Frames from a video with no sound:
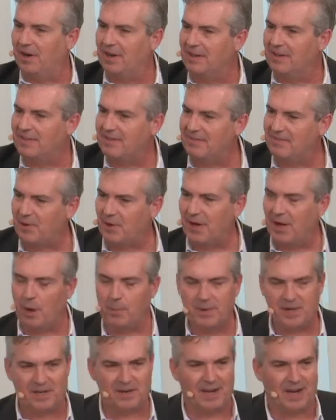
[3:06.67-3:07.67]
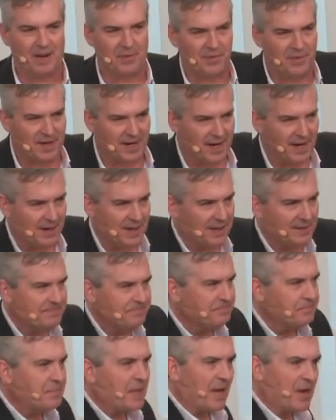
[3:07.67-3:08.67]
for helping you out there.
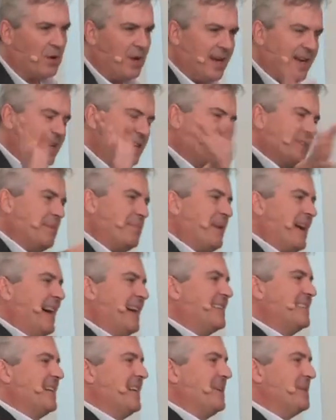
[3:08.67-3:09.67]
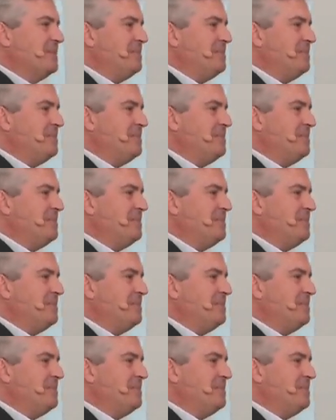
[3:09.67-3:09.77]
And go ahead and sit back down.